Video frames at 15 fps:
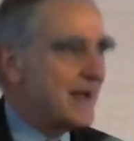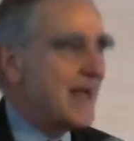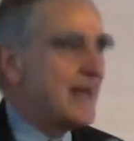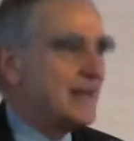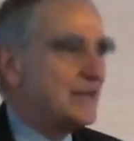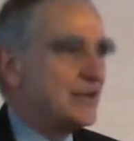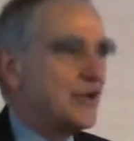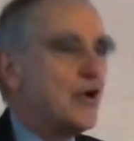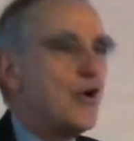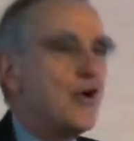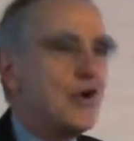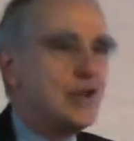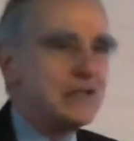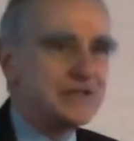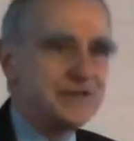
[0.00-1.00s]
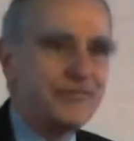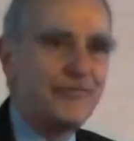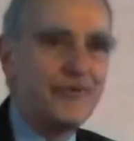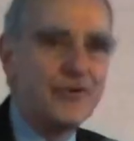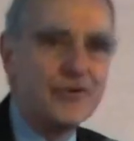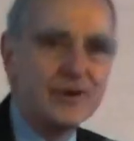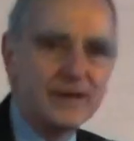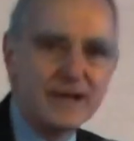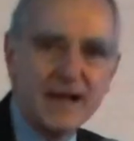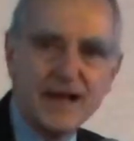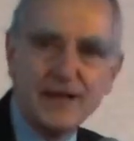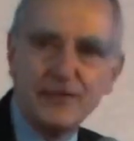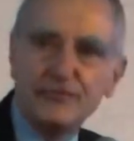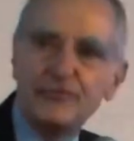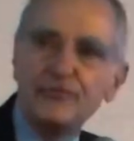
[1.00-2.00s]
And it calls for a
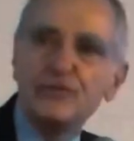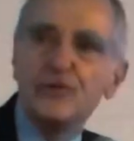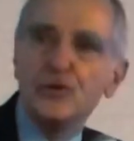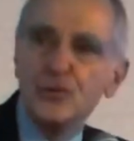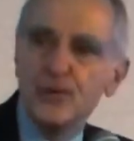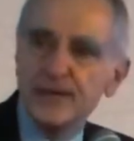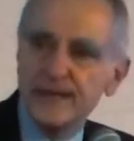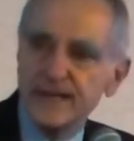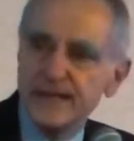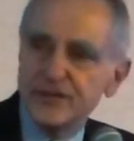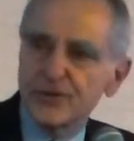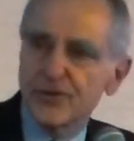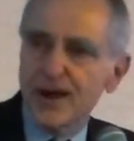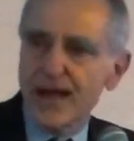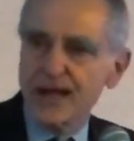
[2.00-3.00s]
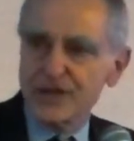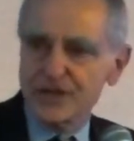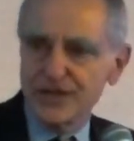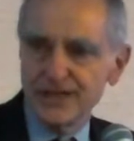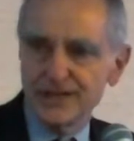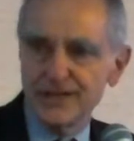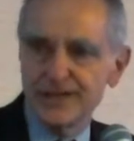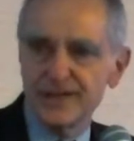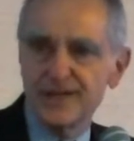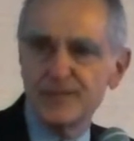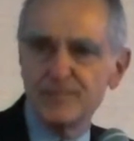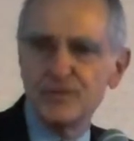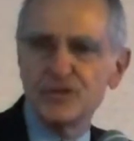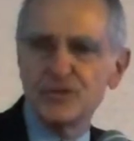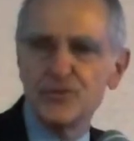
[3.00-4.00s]
kind of fluid interaction
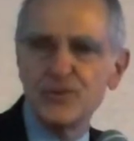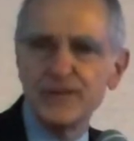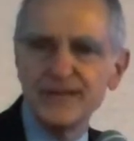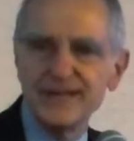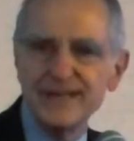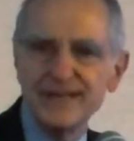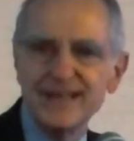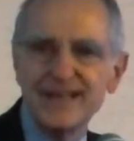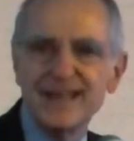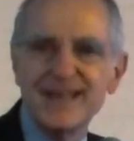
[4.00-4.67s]
between